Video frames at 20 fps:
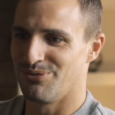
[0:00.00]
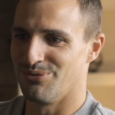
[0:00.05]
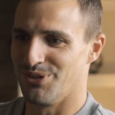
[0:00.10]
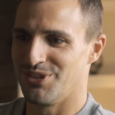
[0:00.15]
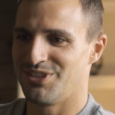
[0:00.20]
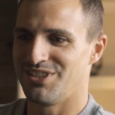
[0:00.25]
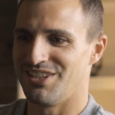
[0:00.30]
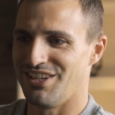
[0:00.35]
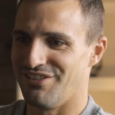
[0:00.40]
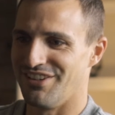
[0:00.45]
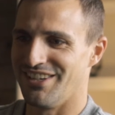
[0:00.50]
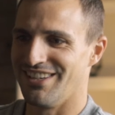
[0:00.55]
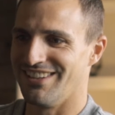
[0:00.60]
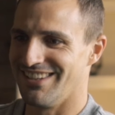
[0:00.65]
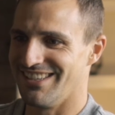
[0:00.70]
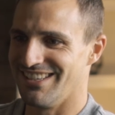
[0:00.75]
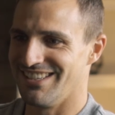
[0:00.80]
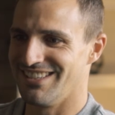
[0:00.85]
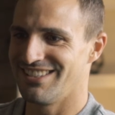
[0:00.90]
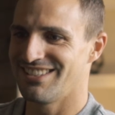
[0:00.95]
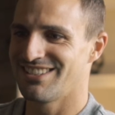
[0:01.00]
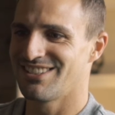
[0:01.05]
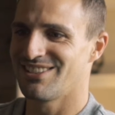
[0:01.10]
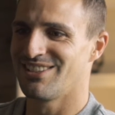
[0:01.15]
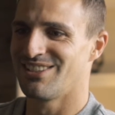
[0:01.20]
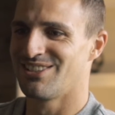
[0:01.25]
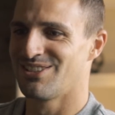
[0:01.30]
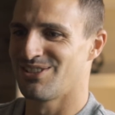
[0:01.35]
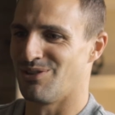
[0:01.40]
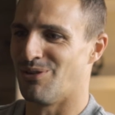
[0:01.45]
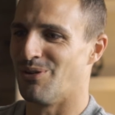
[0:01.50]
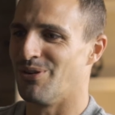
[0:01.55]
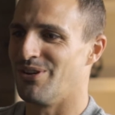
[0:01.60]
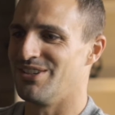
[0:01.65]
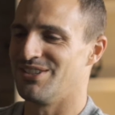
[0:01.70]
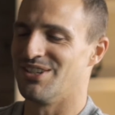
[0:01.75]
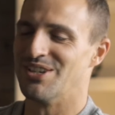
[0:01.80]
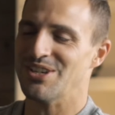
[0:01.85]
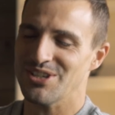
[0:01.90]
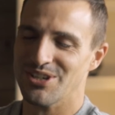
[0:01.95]
receiving these
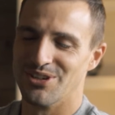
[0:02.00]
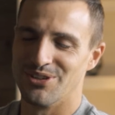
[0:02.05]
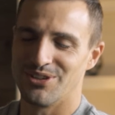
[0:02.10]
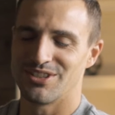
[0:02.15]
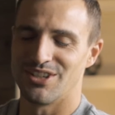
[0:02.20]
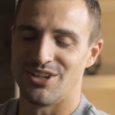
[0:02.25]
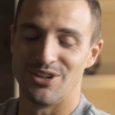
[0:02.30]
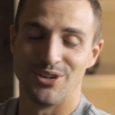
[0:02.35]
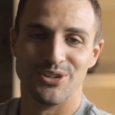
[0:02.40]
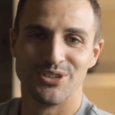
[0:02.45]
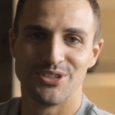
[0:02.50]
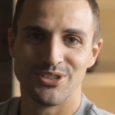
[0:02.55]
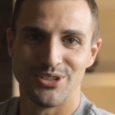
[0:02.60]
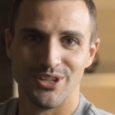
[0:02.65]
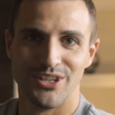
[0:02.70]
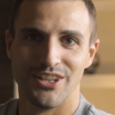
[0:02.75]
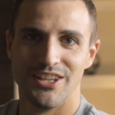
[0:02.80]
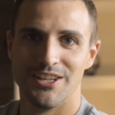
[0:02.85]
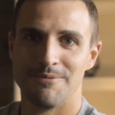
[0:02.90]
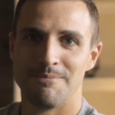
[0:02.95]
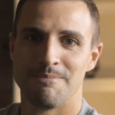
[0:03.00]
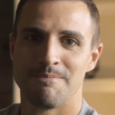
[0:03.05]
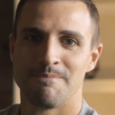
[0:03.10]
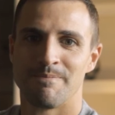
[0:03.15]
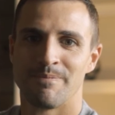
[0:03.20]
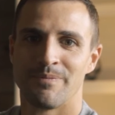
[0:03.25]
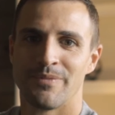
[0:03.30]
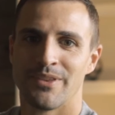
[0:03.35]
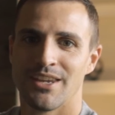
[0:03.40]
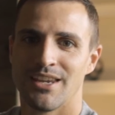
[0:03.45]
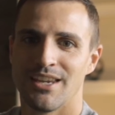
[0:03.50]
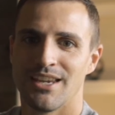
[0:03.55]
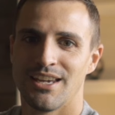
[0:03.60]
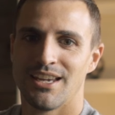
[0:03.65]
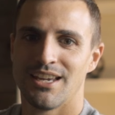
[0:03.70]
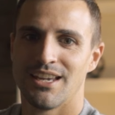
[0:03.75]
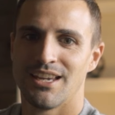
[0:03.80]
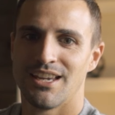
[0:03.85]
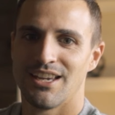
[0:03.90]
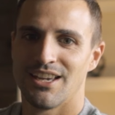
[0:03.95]
stories and jokes understood them,
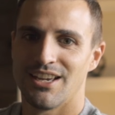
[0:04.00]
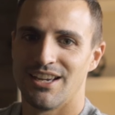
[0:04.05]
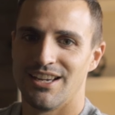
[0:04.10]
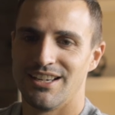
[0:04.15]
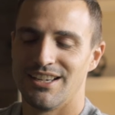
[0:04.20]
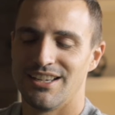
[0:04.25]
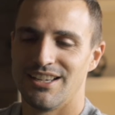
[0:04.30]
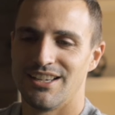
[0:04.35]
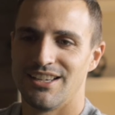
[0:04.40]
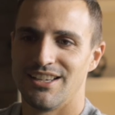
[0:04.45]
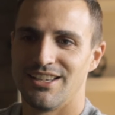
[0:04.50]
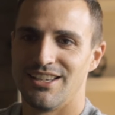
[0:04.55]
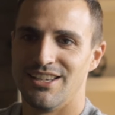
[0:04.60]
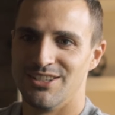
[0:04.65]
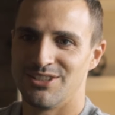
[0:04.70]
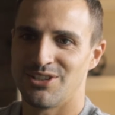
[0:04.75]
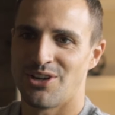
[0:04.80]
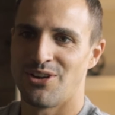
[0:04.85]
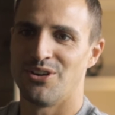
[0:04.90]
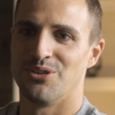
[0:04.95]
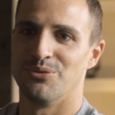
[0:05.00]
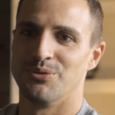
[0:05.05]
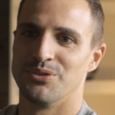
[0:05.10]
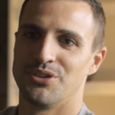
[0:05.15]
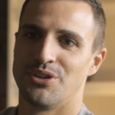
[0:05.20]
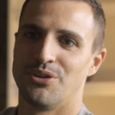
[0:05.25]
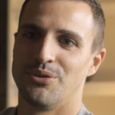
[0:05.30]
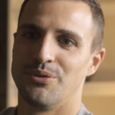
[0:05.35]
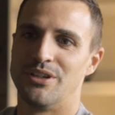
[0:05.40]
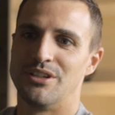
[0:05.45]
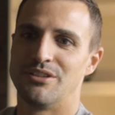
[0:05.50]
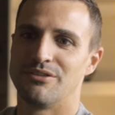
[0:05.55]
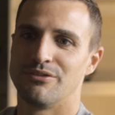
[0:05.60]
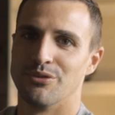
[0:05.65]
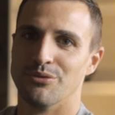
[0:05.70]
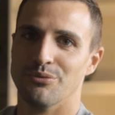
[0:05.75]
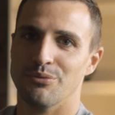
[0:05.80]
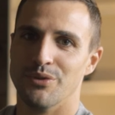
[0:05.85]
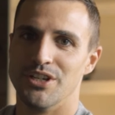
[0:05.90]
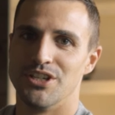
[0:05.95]
his heart was always
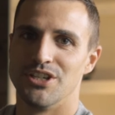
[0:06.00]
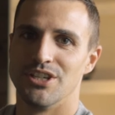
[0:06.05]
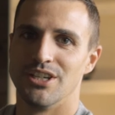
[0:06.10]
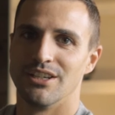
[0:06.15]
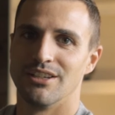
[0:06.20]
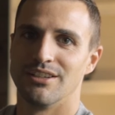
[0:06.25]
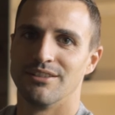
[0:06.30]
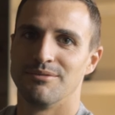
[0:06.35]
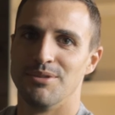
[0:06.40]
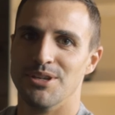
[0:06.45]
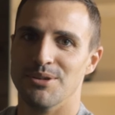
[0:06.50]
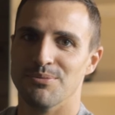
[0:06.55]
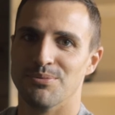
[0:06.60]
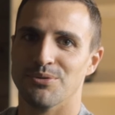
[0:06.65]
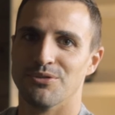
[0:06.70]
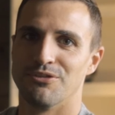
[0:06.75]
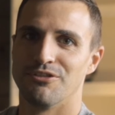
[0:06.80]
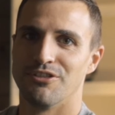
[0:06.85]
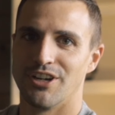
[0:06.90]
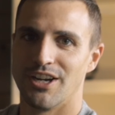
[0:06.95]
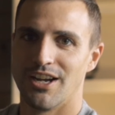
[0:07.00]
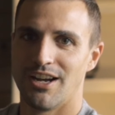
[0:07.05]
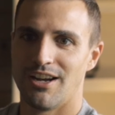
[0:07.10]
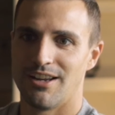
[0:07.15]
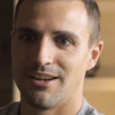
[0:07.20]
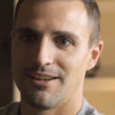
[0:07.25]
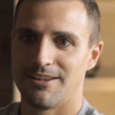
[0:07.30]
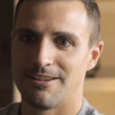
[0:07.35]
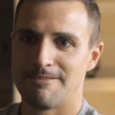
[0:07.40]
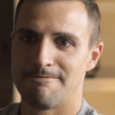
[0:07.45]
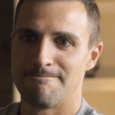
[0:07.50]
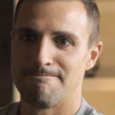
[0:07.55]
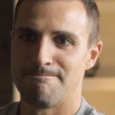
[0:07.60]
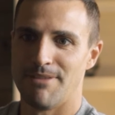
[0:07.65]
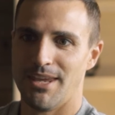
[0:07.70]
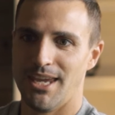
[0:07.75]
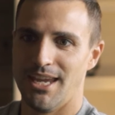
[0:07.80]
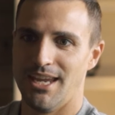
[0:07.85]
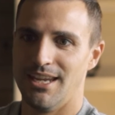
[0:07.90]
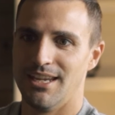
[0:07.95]
for reaching people for God.
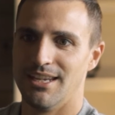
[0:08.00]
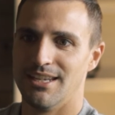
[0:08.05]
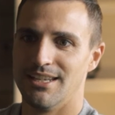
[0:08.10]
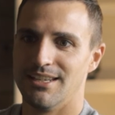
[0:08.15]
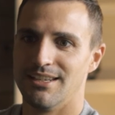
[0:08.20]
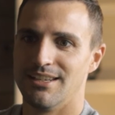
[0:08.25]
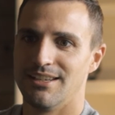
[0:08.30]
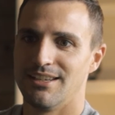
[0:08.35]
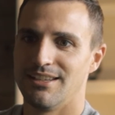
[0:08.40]
And